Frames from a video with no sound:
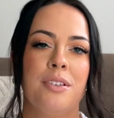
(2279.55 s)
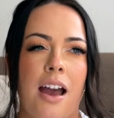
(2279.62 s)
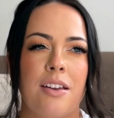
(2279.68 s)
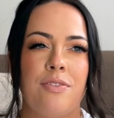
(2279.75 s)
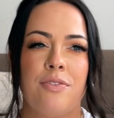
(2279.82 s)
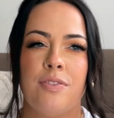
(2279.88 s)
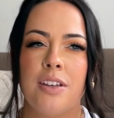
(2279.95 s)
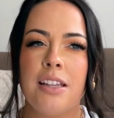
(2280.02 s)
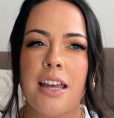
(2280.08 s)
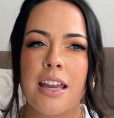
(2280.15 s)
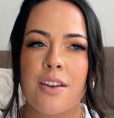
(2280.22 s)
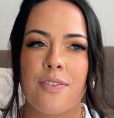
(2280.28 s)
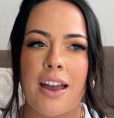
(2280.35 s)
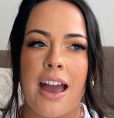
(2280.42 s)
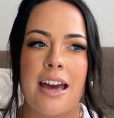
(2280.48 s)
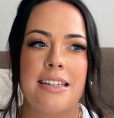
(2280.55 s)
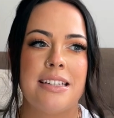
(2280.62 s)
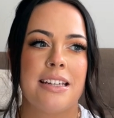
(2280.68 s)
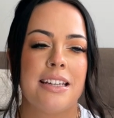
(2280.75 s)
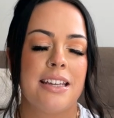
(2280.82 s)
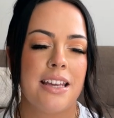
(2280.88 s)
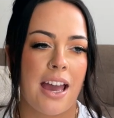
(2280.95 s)
I feel like if I had
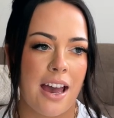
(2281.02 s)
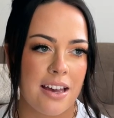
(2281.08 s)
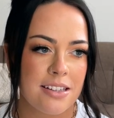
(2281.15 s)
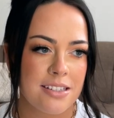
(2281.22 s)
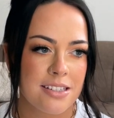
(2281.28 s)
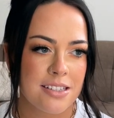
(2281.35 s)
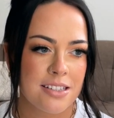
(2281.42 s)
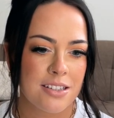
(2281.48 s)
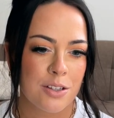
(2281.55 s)
to guess,